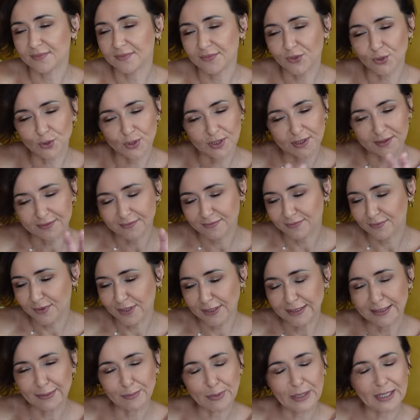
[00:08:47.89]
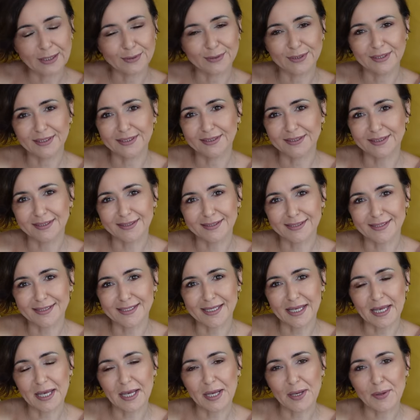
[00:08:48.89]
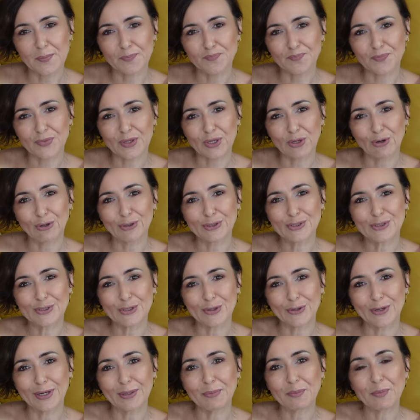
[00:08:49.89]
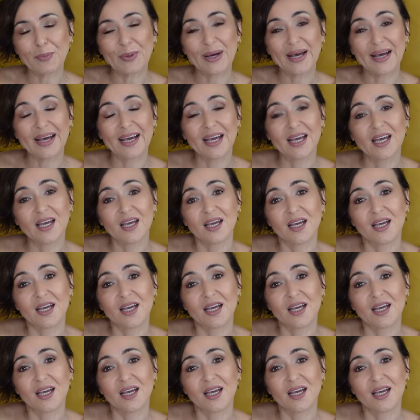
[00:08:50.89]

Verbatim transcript: You can read about it. It's um, a long story, but